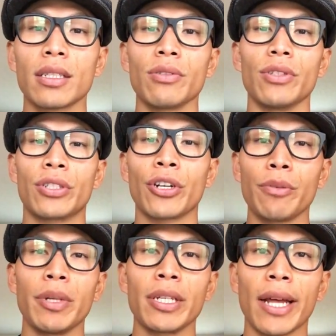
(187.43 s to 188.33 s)
to
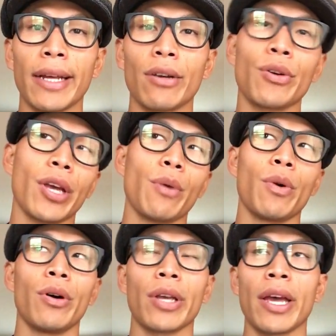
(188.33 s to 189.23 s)
determine like, okay,
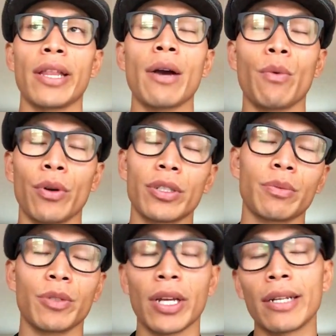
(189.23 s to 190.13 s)
well, yeah, that
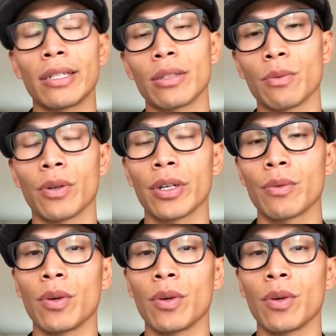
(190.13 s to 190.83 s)
works, but that doesn't work.